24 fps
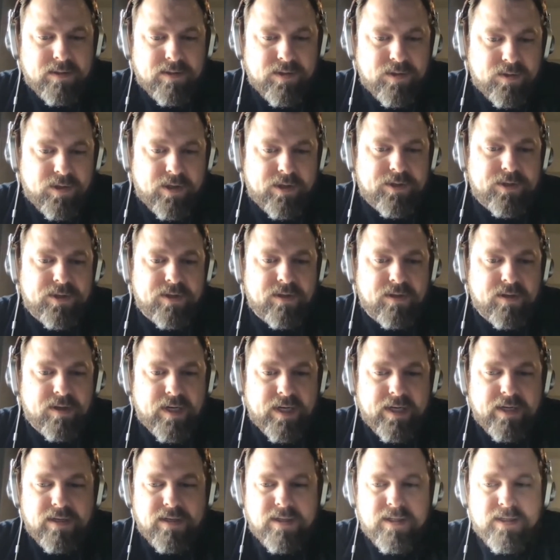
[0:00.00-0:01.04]
structure
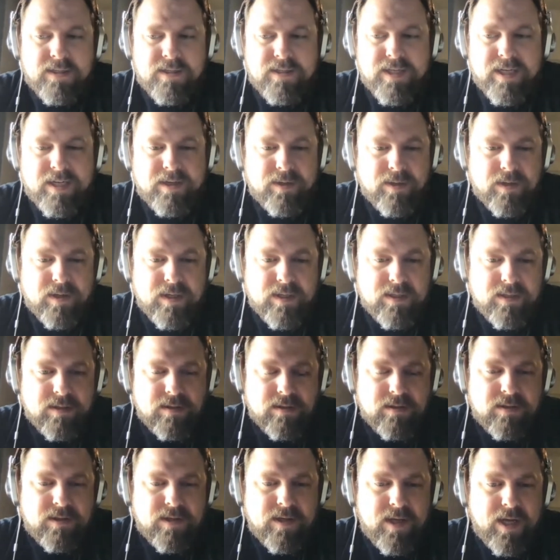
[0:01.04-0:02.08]
in Cassandra is
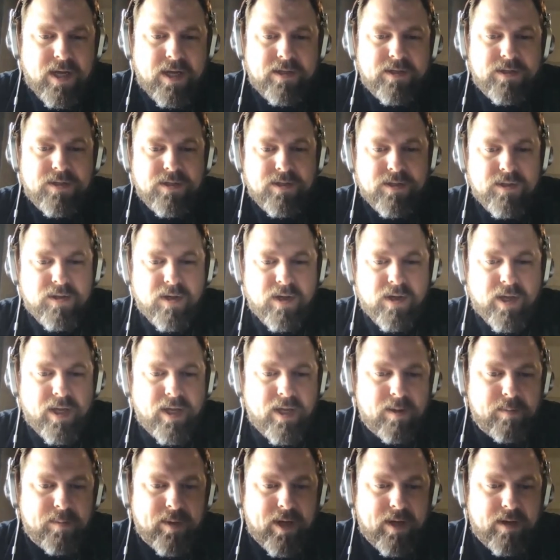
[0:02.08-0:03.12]
it's not just
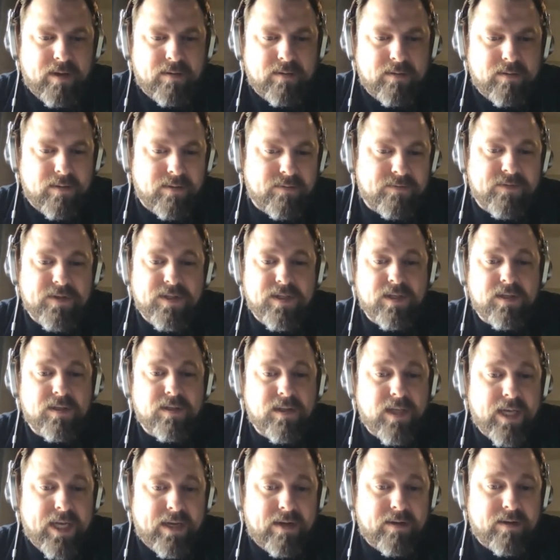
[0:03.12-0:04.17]
talking about the physical
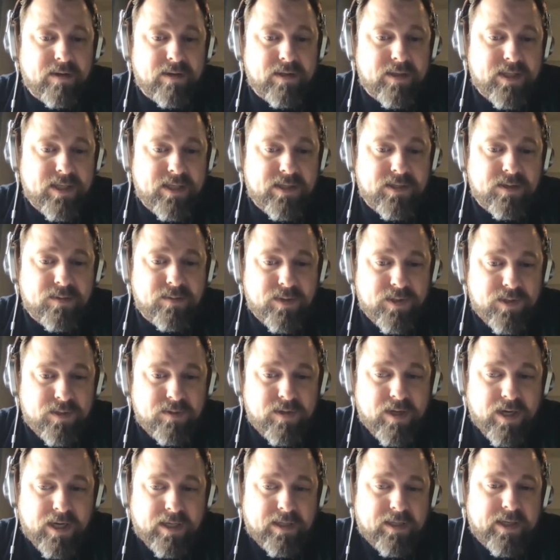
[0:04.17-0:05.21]
layout on disk, which you
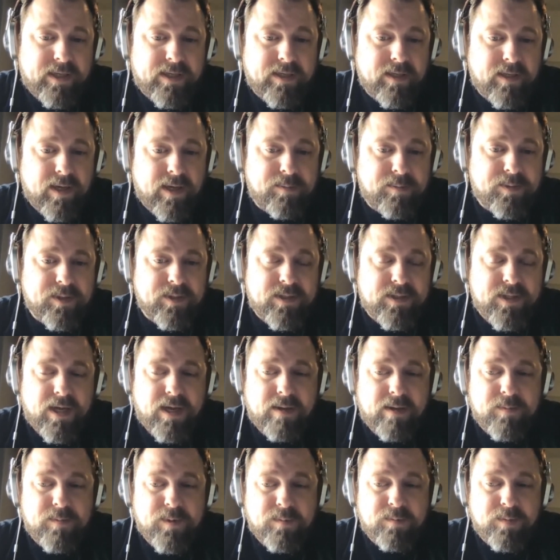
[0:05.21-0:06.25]
highlighted a couple of
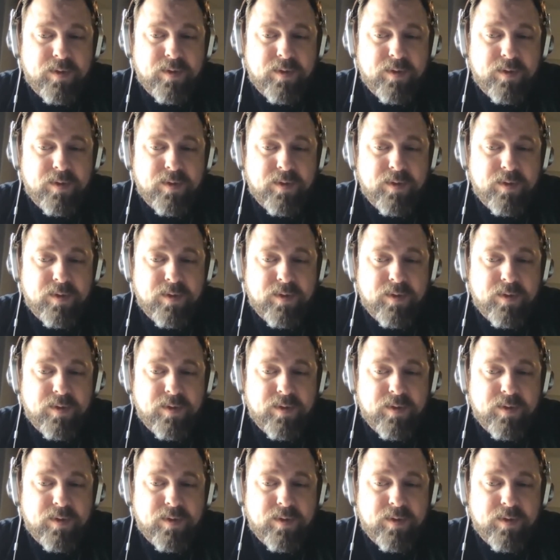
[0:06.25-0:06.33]
times,